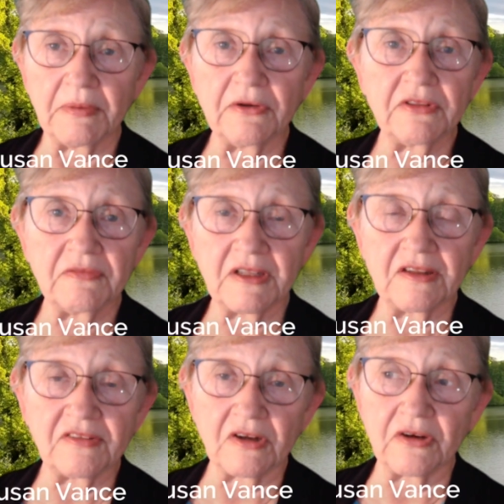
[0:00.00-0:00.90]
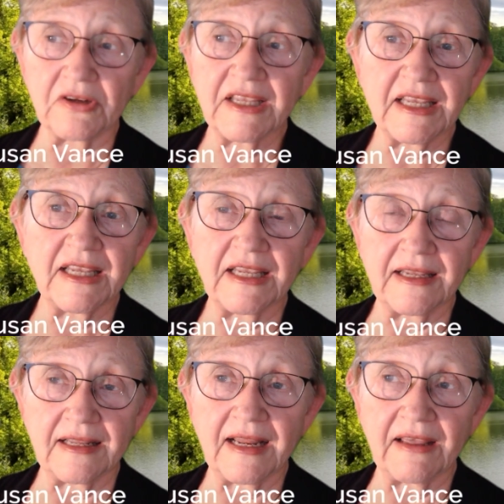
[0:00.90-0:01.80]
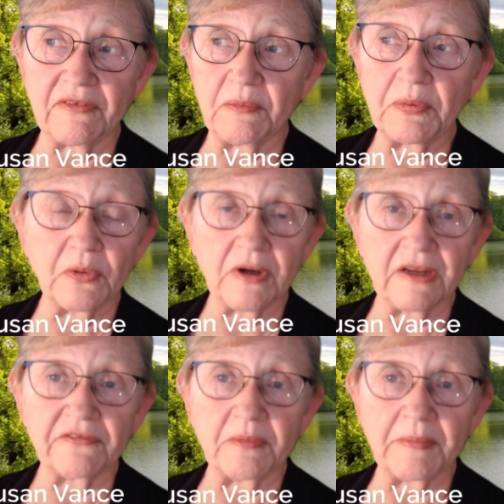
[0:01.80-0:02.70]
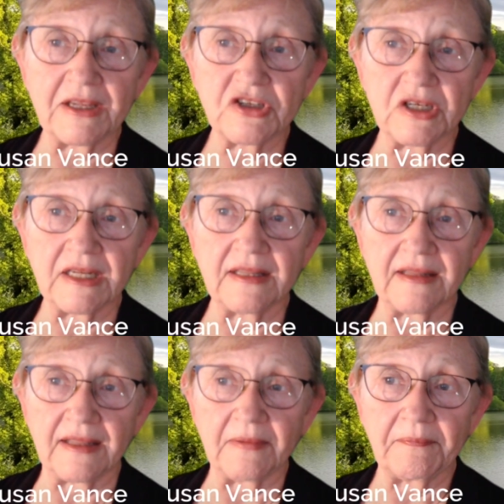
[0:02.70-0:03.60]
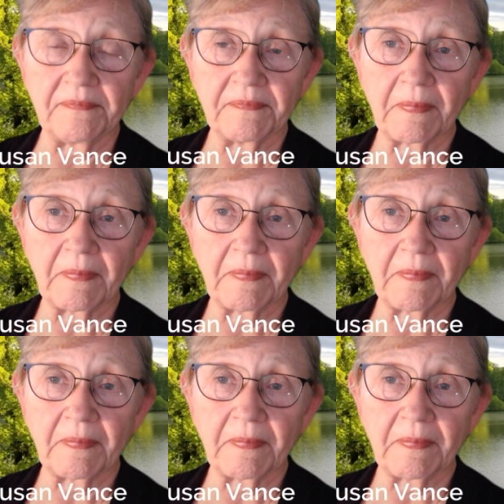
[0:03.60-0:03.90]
Both of these are key and have important information in them.